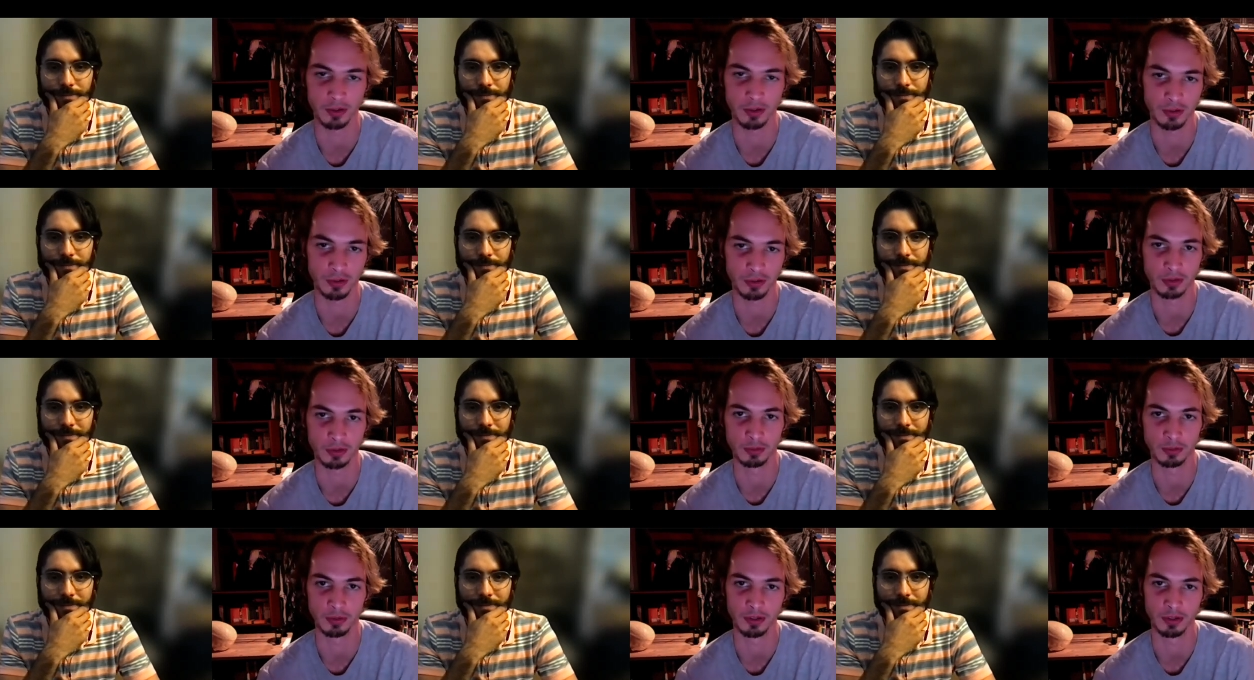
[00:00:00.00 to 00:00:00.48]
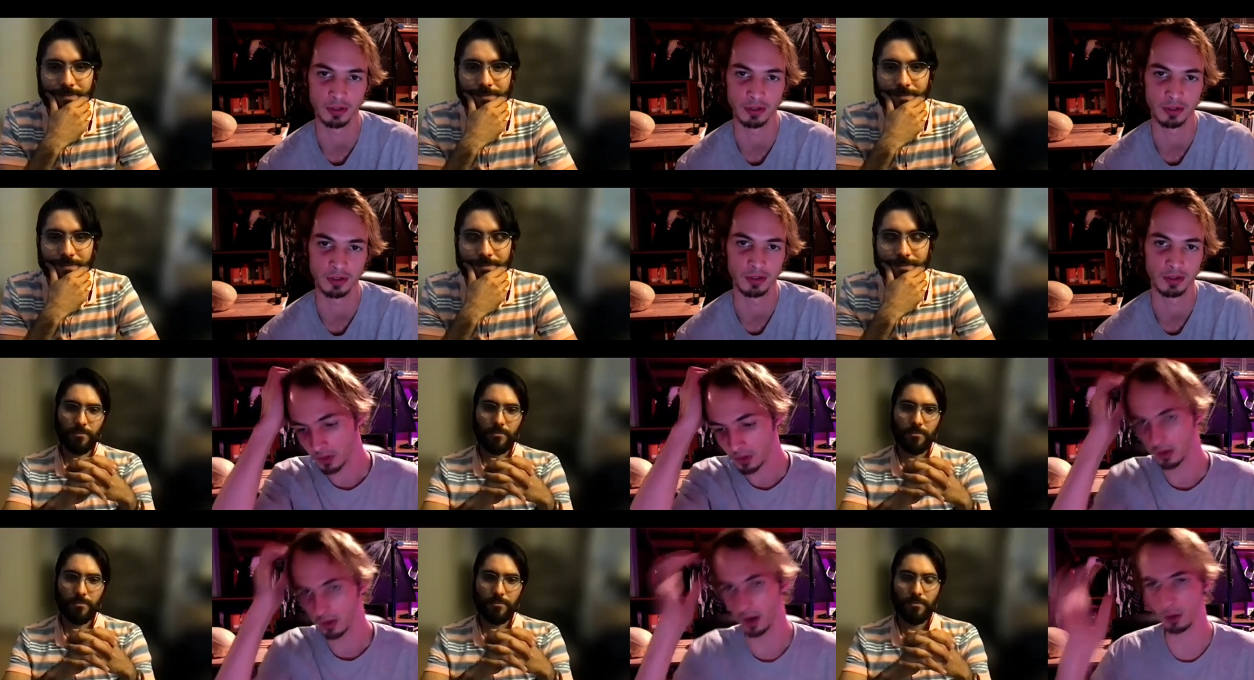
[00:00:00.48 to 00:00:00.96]
Speaker 1: Two to me.
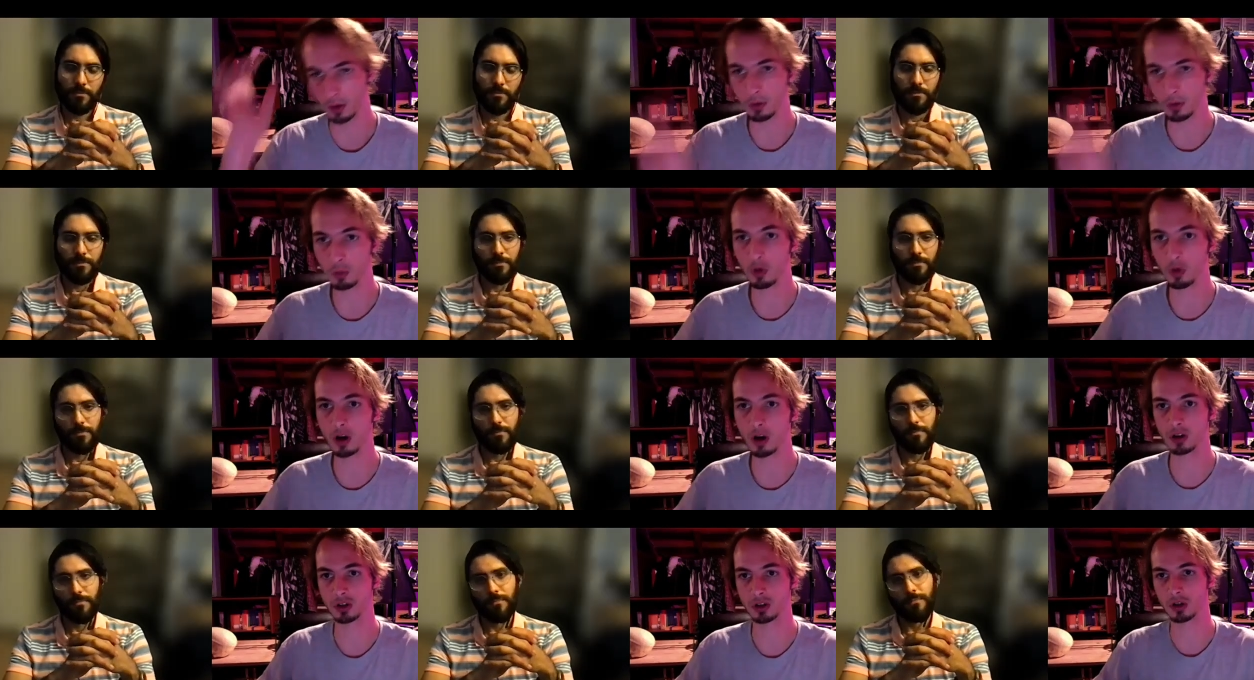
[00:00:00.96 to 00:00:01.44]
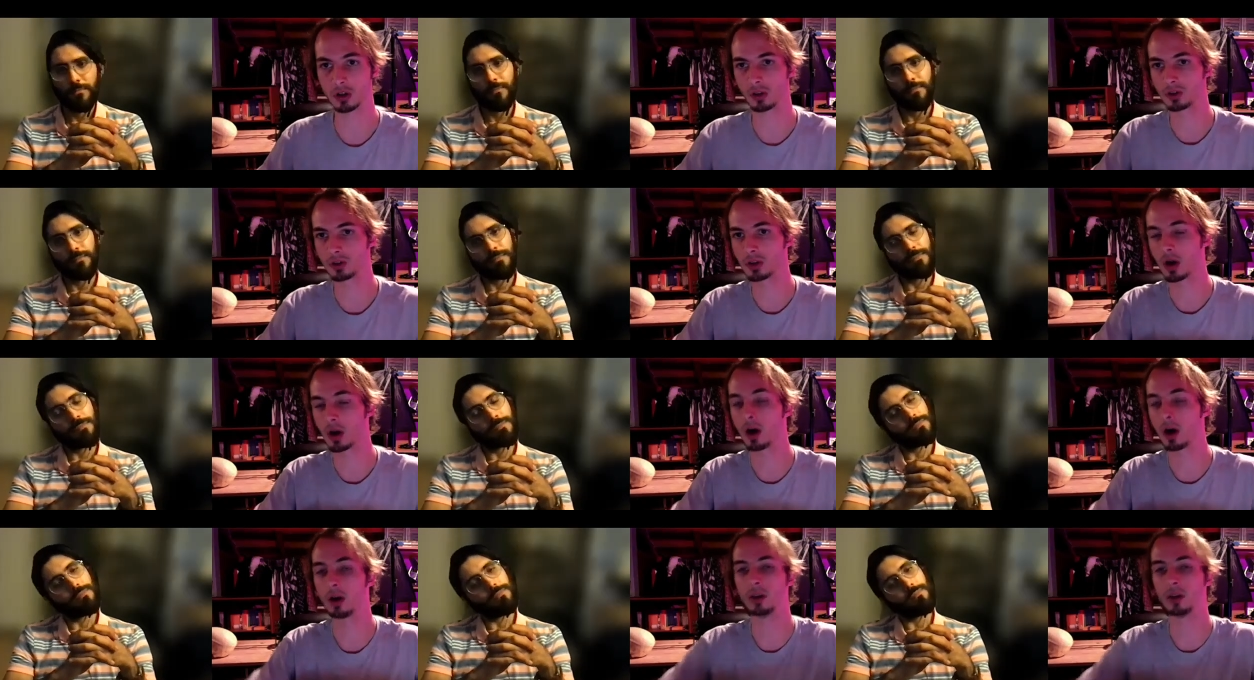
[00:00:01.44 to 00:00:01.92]
I rewatched a
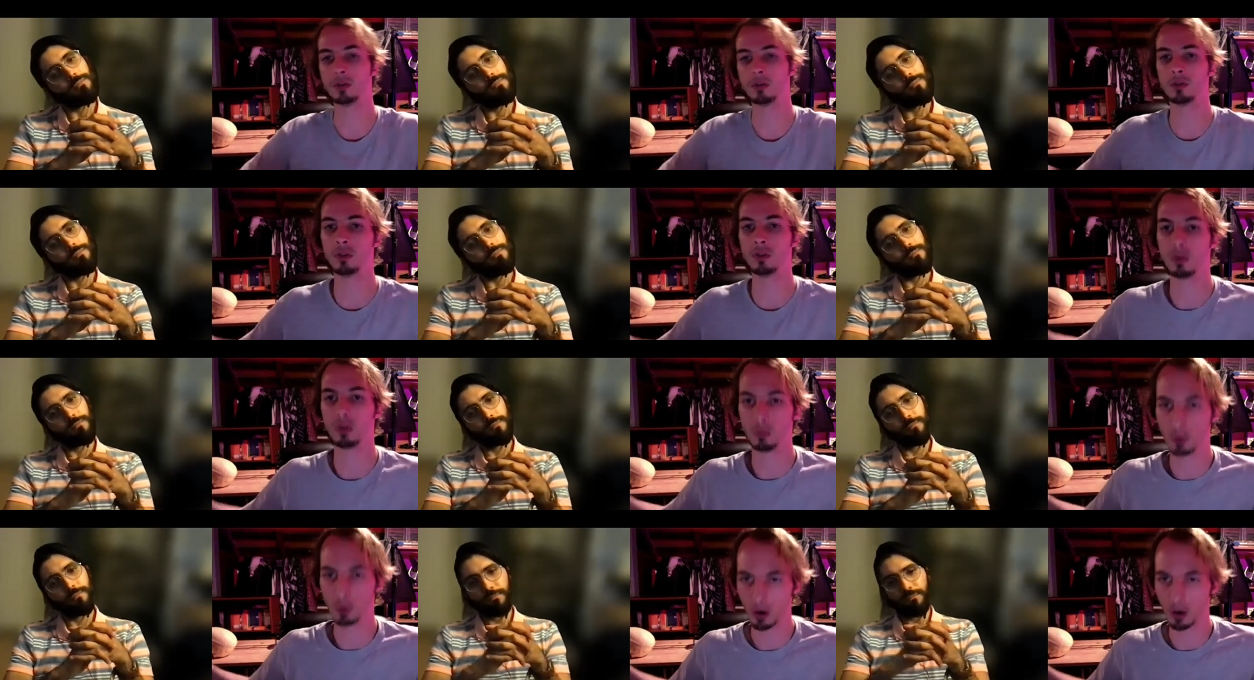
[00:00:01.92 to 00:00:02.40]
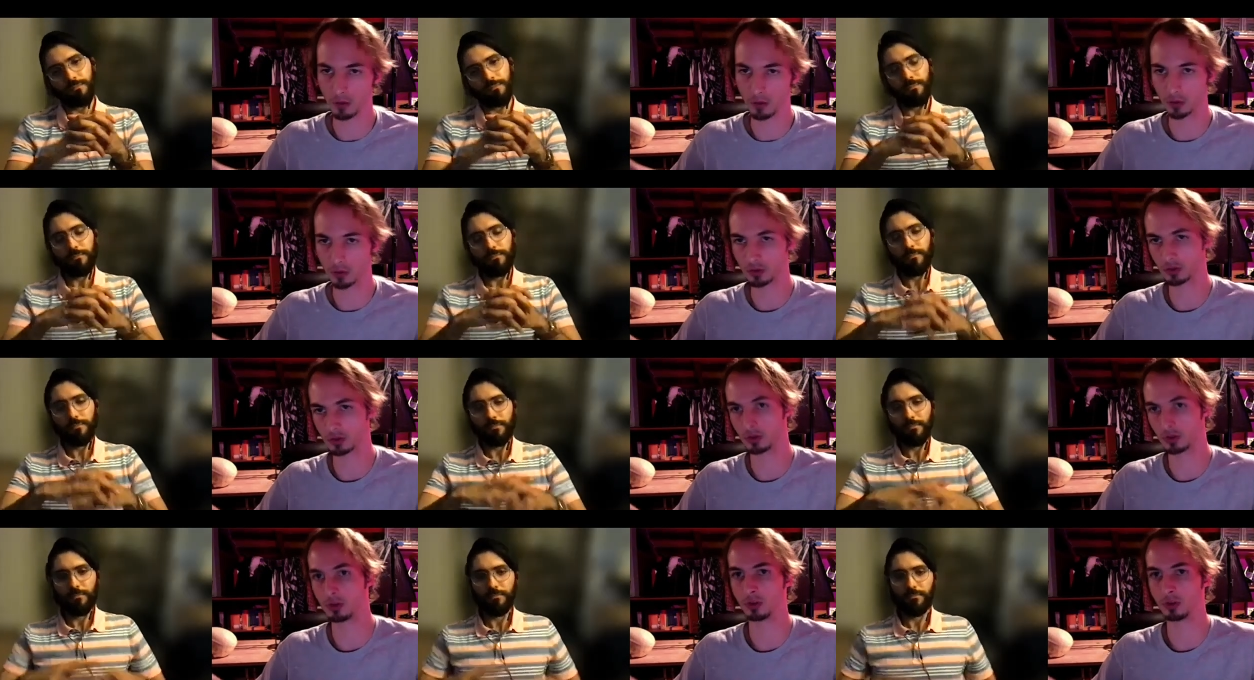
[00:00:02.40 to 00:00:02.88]
ton of the Marvel
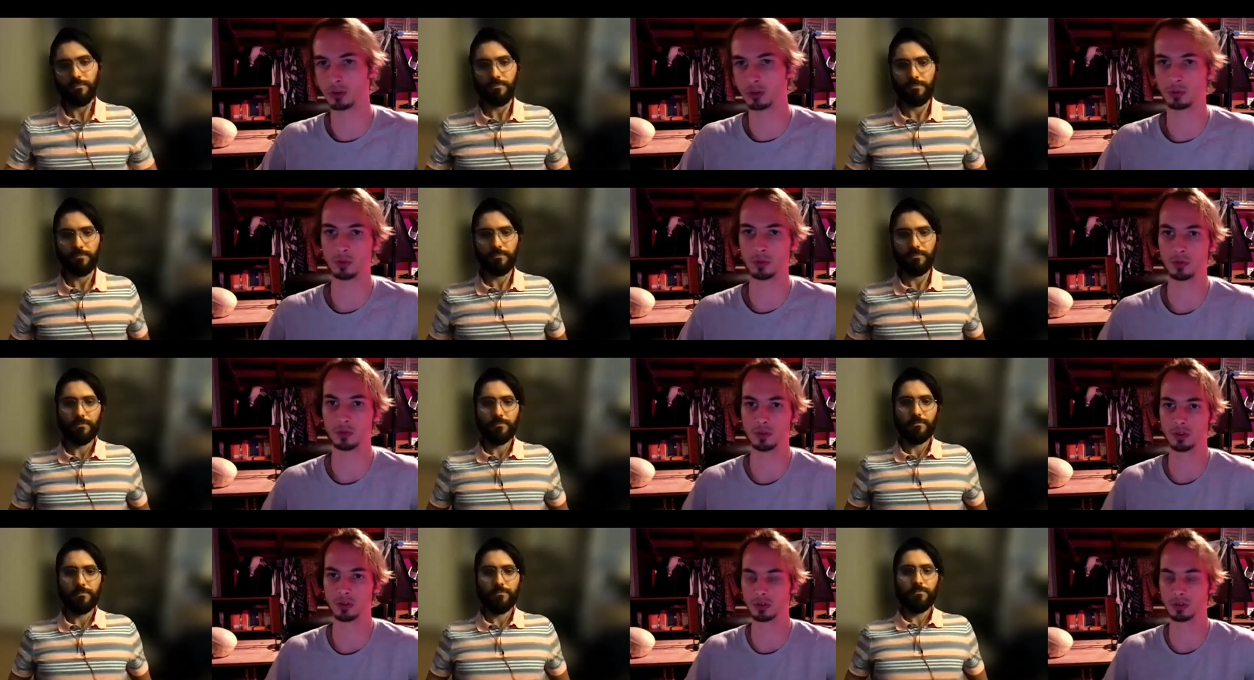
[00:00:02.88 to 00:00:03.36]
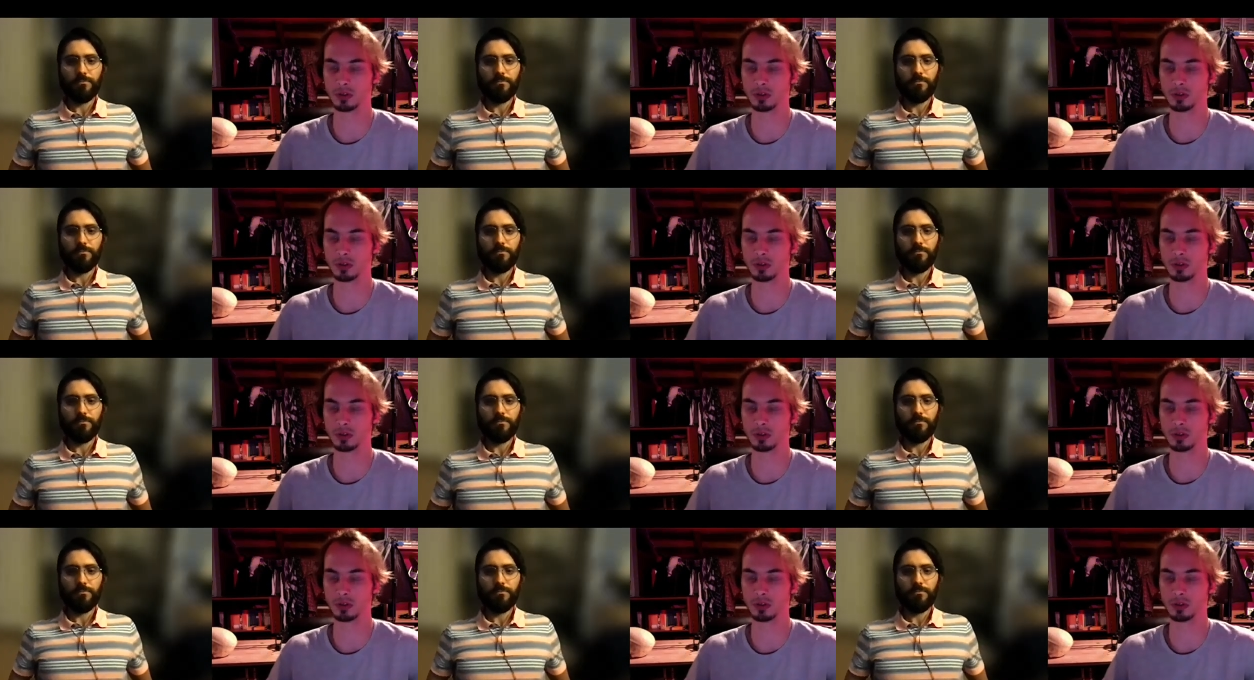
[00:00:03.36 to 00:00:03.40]
Studios movies